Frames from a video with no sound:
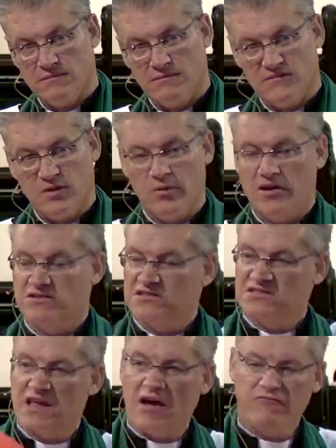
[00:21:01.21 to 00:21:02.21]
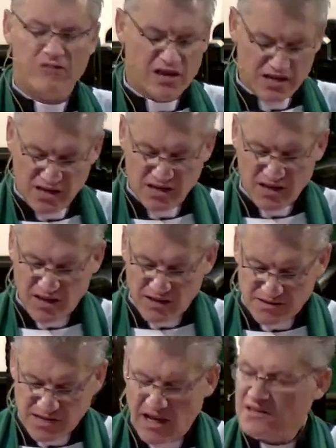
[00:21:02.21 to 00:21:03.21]
See, because as that reading
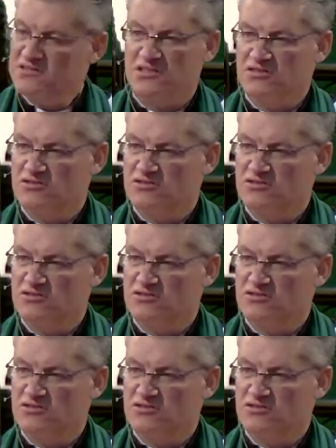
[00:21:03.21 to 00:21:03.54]
tells us,